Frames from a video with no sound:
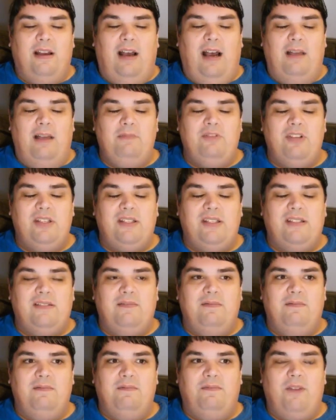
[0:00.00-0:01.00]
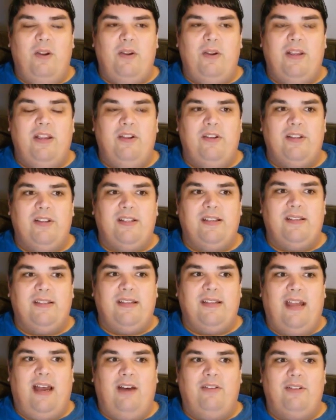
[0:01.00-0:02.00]
I'm just very curious as
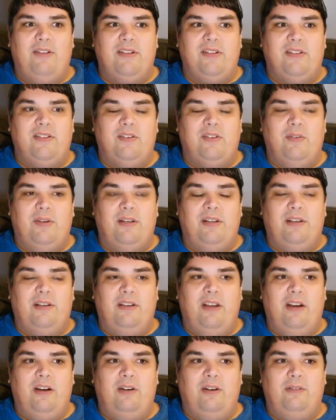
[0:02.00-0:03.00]
to how this is going to go.